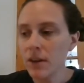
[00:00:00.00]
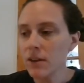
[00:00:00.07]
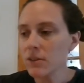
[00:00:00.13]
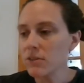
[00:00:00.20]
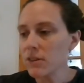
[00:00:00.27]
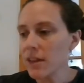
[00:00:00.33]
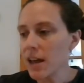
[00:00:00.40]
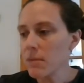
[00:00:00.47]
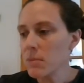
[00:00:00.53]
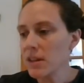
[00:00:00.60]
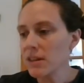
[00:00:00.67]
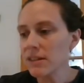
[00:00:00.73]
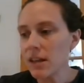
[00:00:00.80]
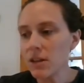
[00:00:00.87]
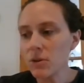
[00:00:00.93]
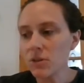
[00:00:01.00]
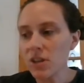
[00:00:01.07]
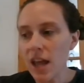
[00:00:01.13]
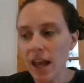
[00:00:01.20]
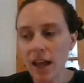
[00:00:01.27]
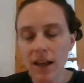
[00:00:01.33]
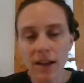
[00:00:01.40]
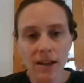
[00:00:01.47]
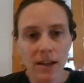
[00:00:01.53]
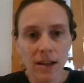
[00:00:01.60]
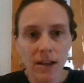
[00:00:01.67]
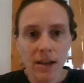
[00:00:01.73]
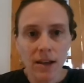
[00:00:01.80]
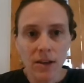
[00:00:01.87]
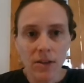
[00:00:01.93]
So that means that you take
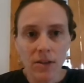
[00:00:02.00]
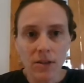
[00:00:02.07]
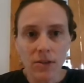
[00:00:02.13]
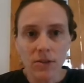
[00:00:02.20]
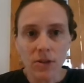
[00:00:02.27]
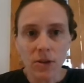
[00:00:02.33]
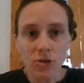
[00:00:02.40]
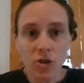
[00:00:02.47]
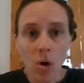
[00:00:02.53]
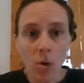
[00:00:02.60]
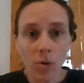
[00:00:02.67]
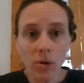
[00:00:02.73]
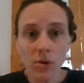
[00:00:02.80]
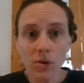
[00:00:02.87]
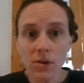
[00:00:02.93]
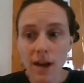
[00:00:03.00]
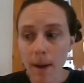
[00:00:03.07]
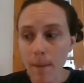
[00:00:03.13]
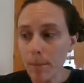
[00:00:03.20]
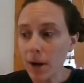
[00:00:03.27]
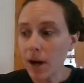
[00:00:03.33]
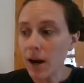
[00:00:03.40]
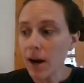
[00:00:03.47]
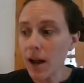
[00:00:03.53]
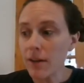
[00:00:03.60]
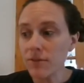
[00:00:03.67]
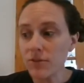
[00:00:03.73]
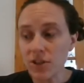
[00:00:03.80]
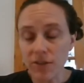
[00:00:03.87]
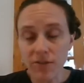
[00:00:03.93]
the total number of
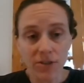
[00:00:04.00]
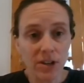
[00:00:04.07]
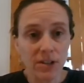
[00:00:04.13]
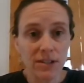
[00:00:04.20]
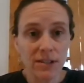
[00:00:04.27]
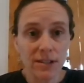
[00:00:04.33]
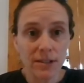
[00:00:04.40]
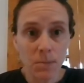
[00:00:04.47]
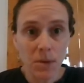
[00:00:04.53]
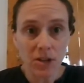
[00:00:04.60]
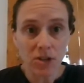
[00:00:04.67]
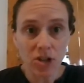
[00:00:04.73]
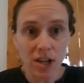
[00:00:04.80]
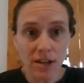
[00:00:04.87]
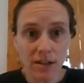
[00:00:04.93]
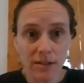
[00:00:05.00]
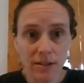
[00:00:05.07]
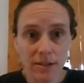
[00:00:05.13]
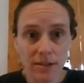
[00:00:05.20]
different species